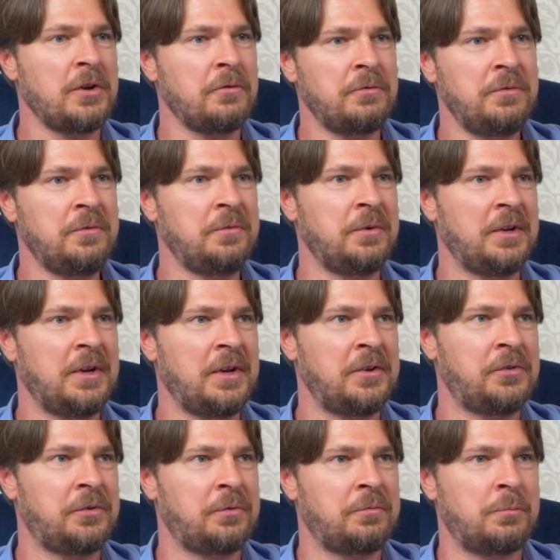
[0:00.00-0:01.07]
often
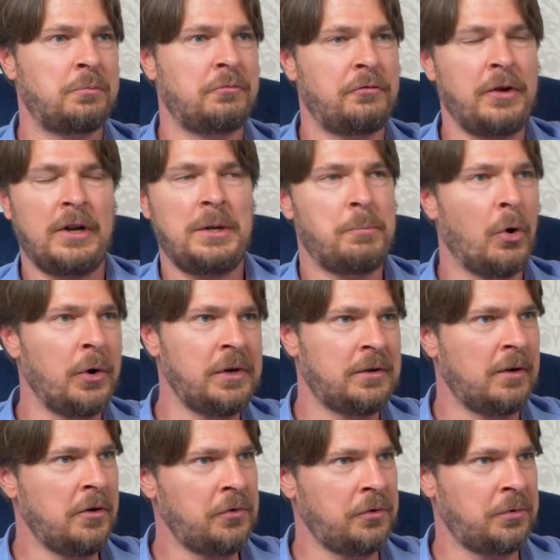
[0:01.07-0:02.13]
is fairly
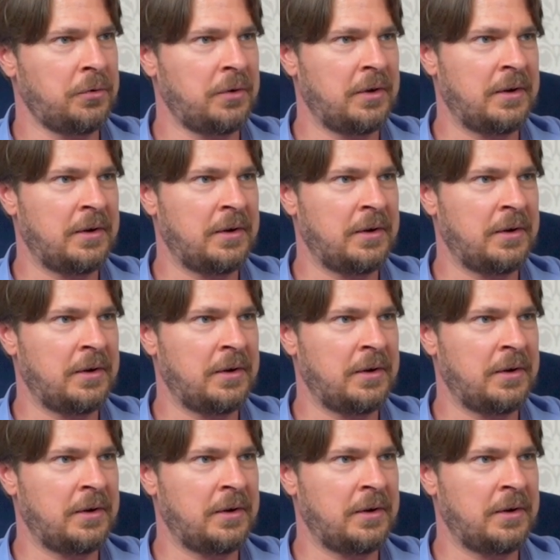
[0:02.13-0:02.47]
pointless,